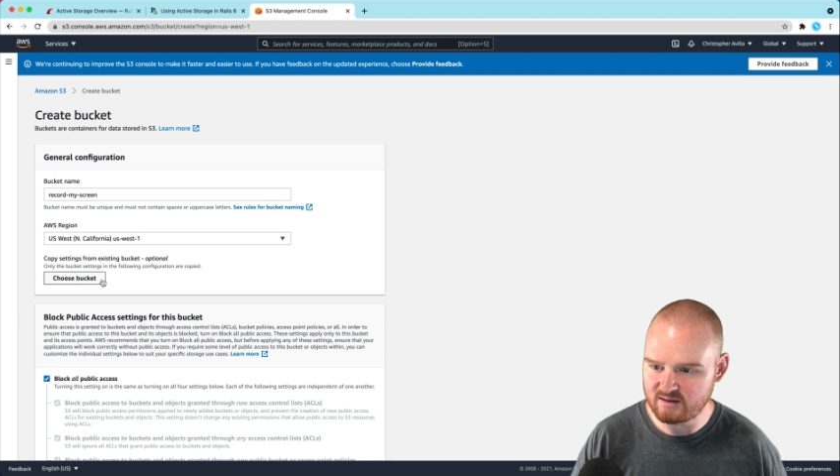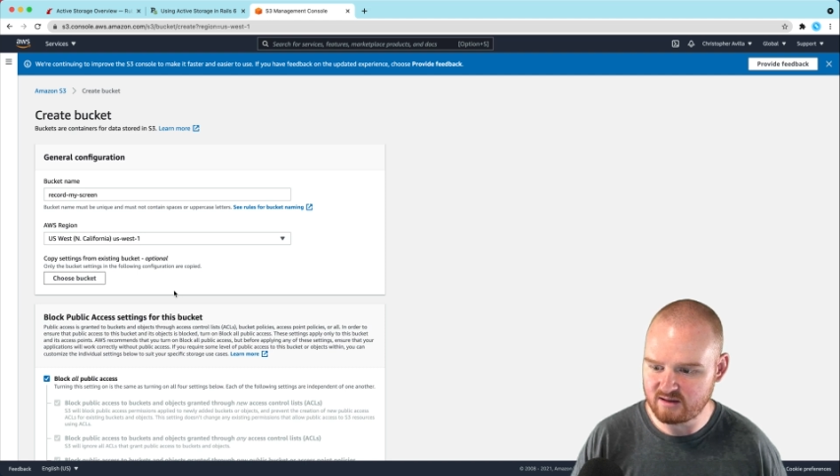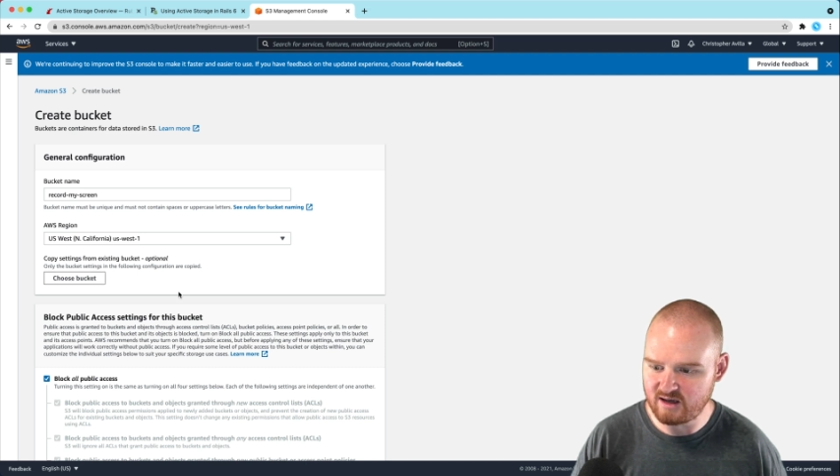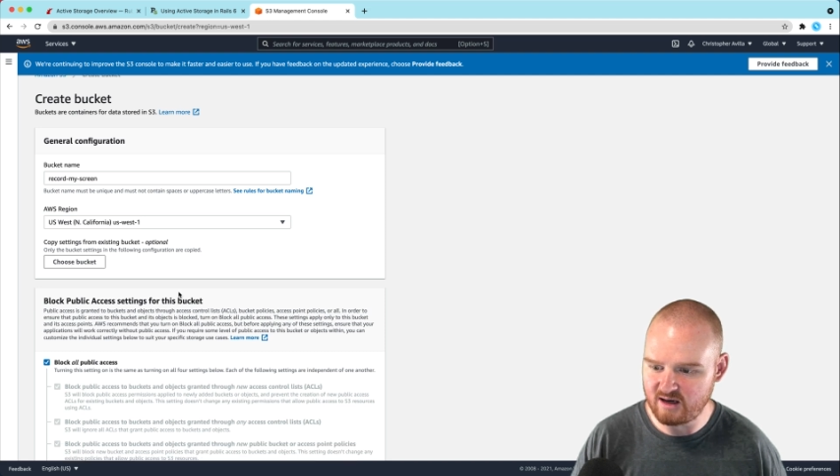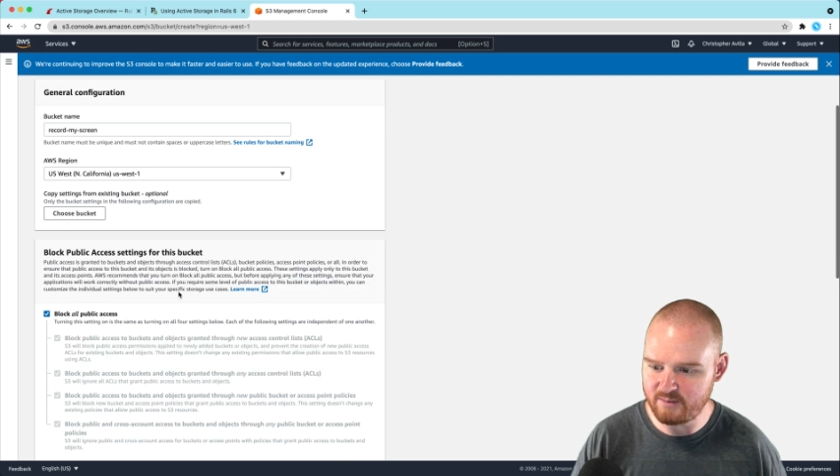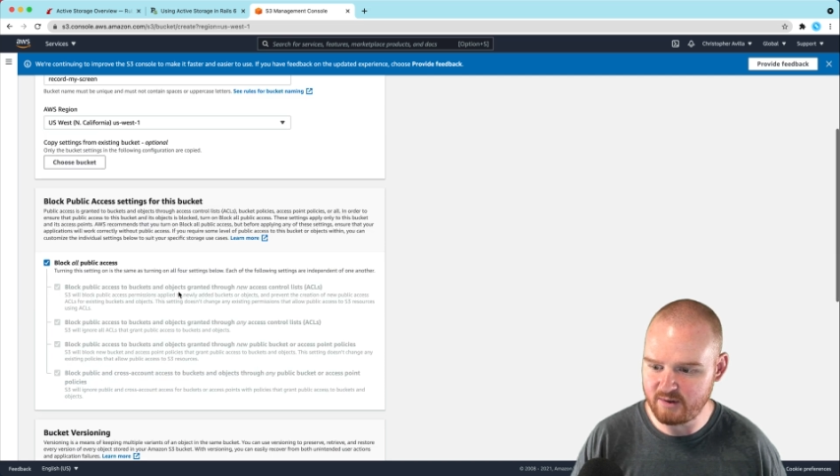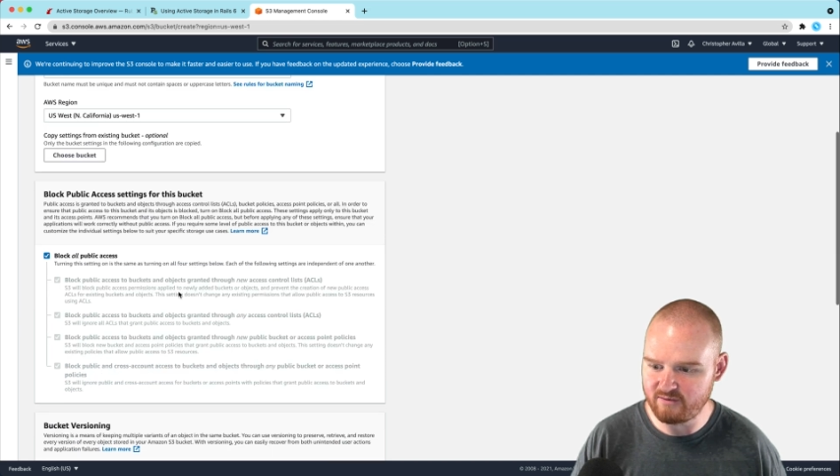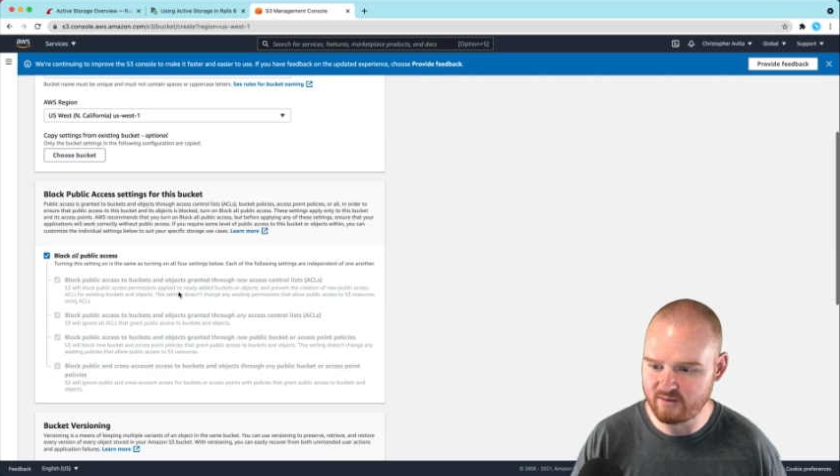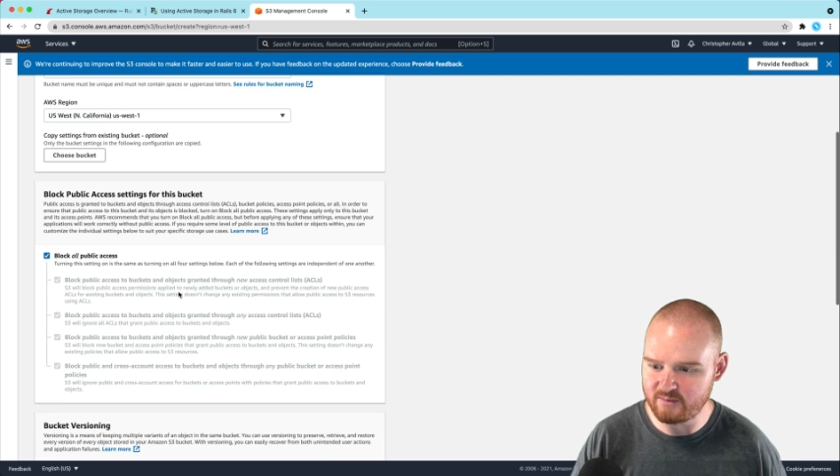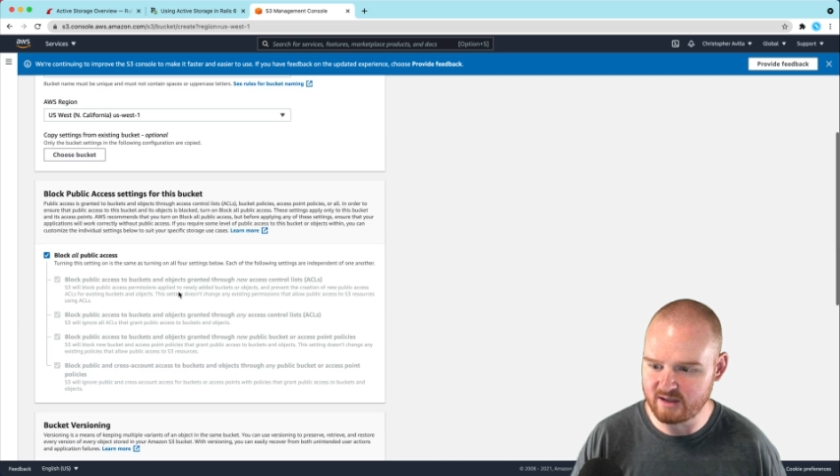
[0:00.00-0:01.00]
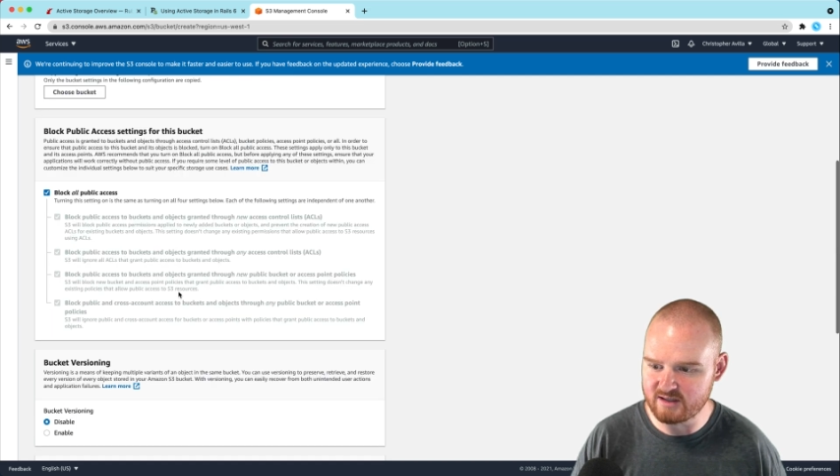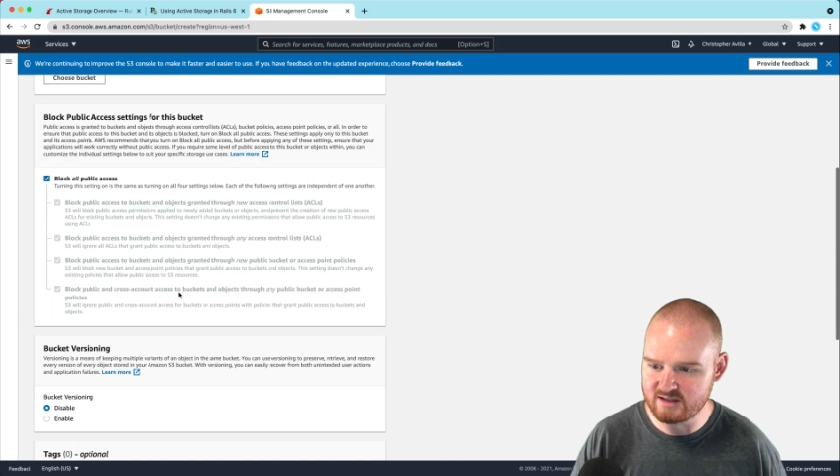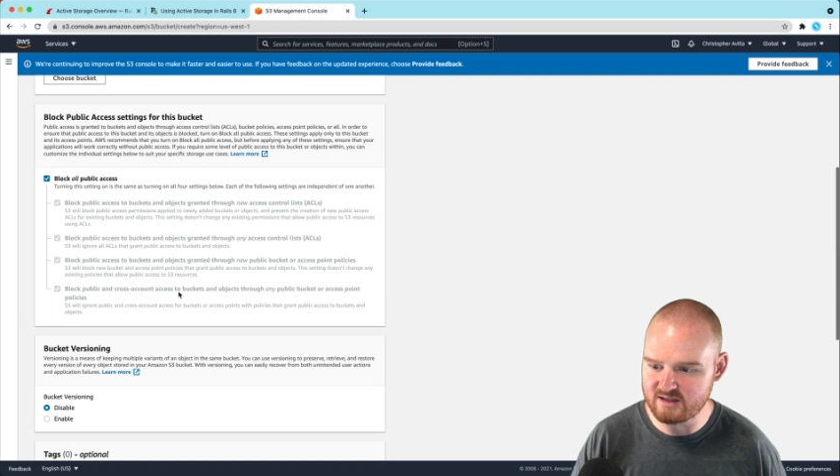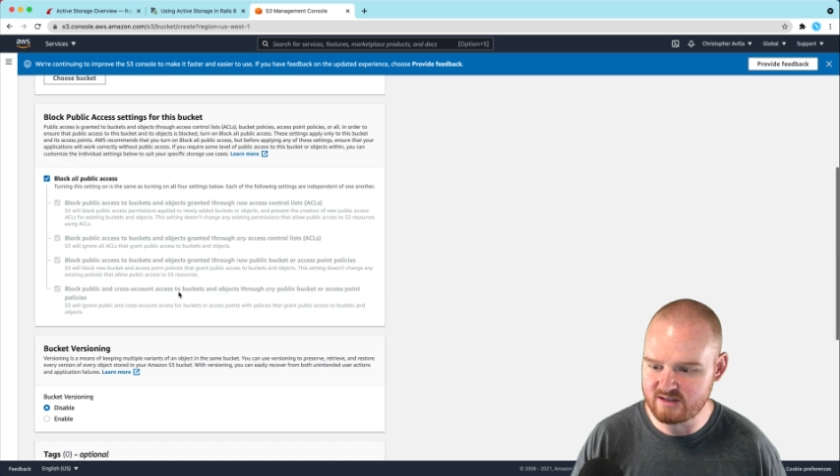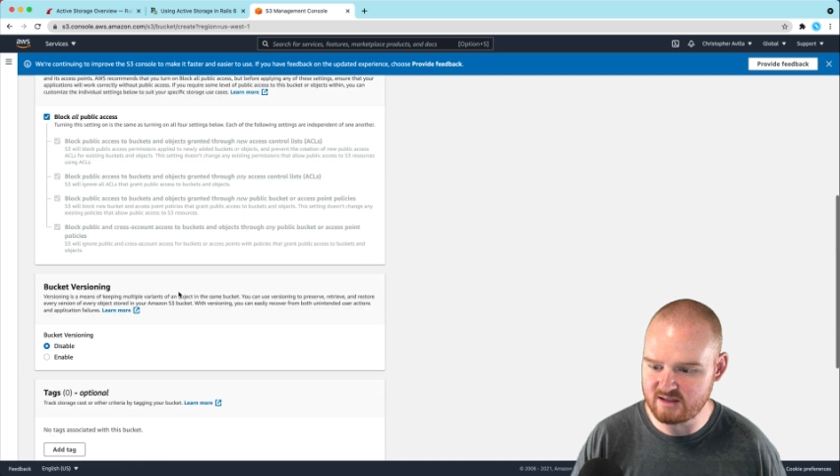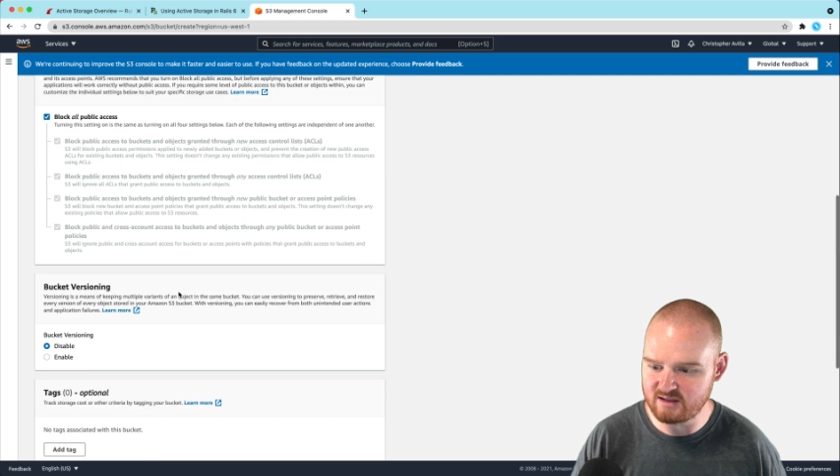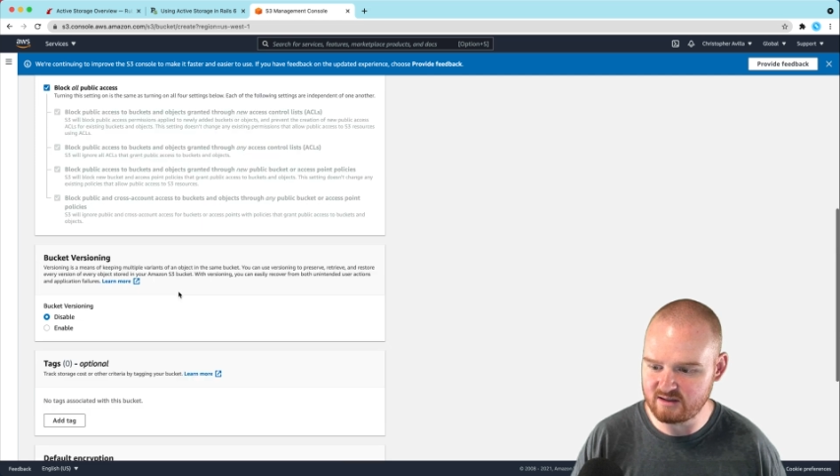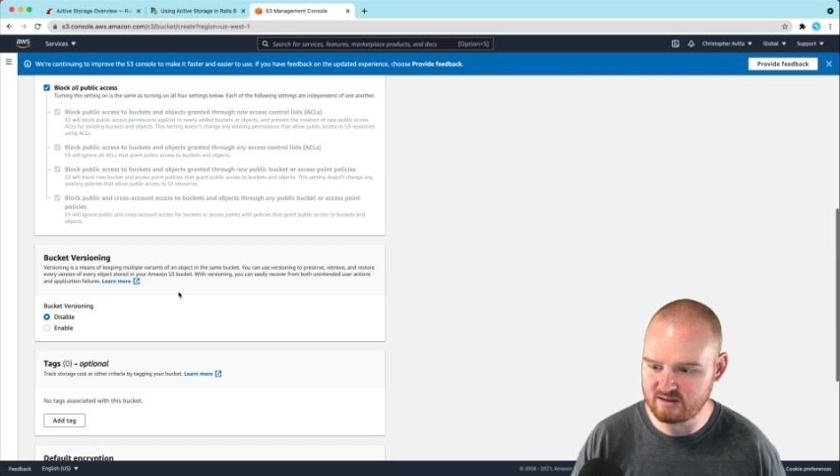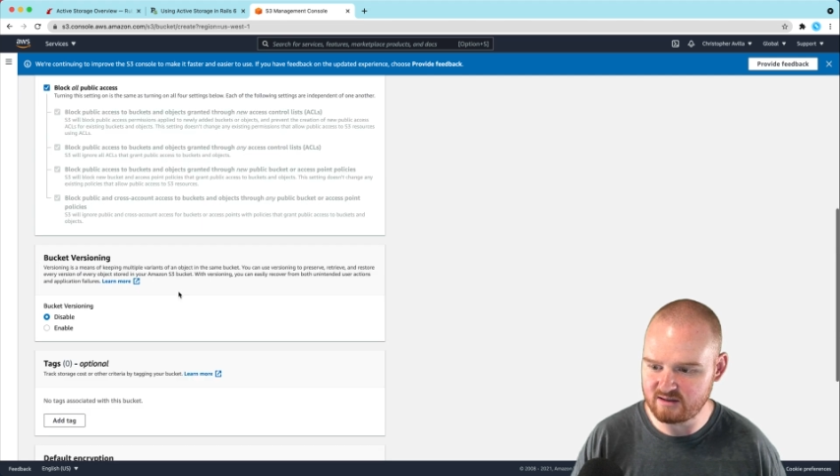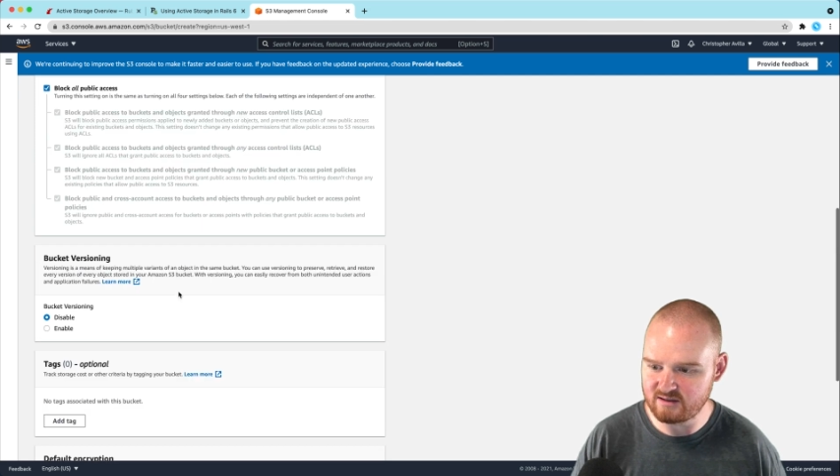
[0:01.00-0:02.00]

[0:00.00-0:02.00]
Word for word: copy from an existing?